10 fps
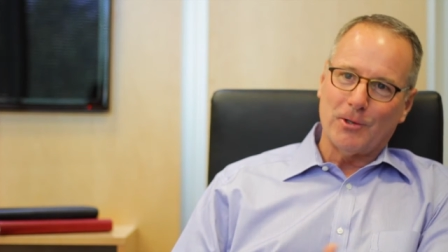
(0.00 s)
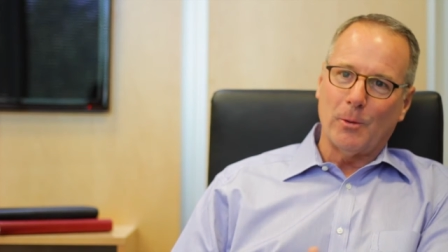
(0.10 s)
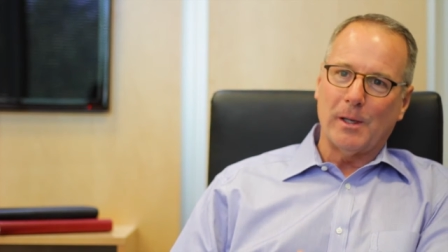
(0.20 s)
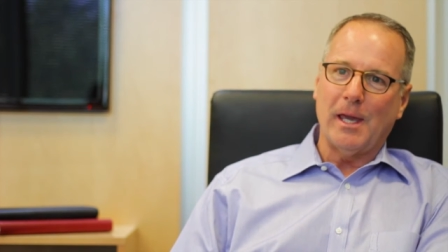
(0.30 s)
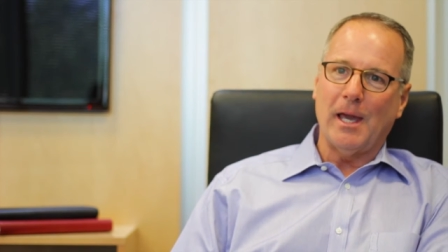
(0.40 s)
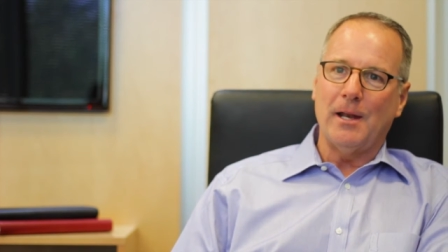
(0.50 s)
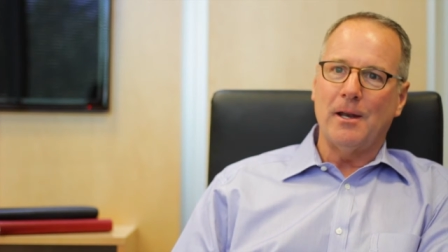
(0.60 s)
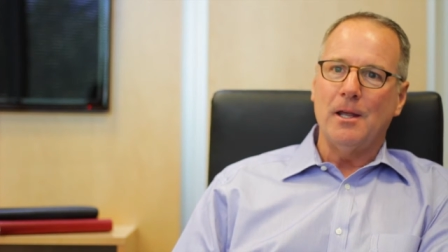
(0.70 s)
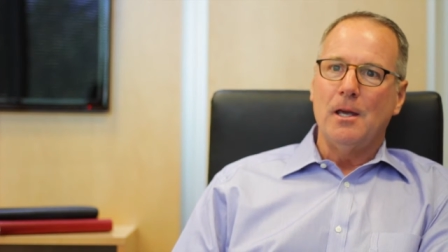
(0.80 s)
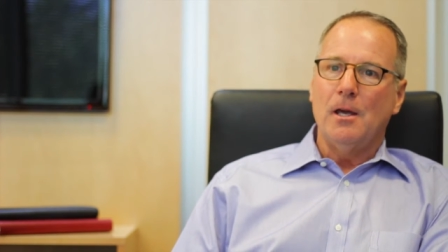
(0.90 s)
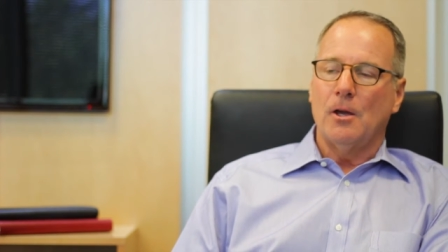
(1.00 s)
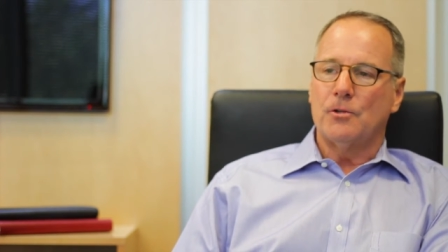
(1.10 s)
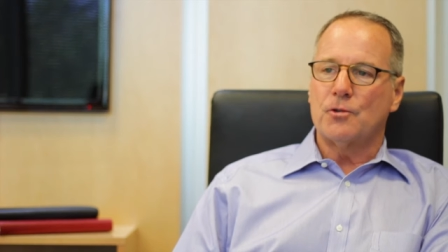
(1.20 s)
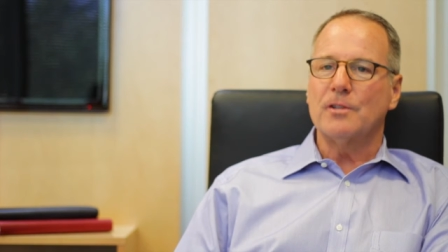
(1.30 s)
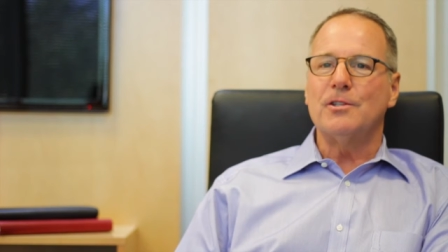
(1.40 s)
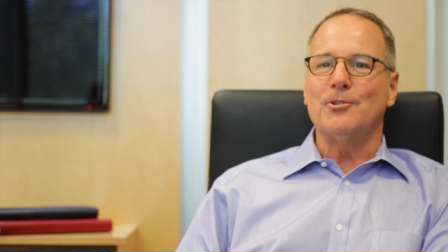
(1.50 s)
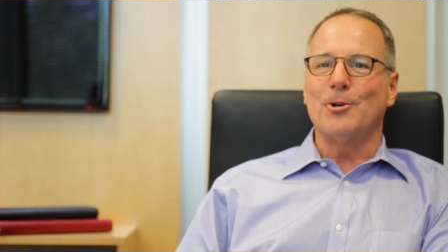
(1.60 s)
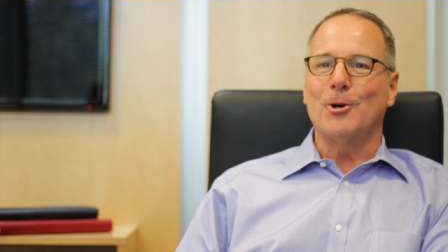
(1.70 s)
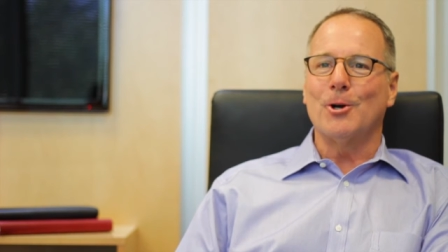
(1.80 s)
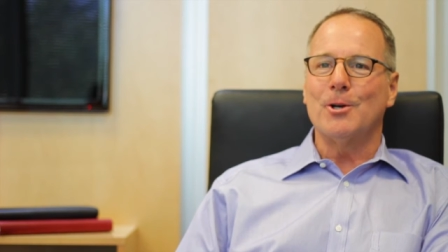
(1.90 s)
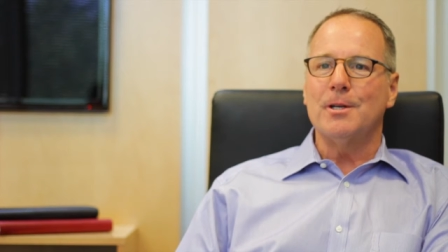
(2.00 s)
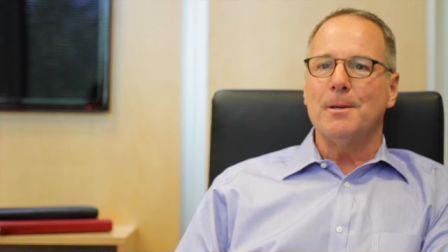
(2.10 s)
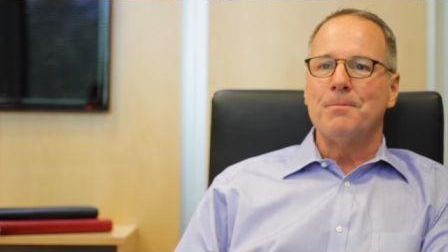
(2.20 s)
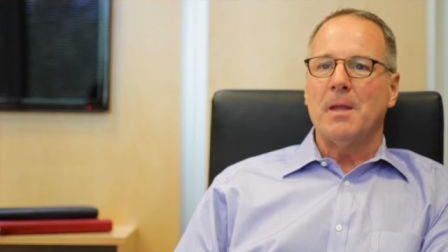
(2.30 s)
So again, the trust is earned,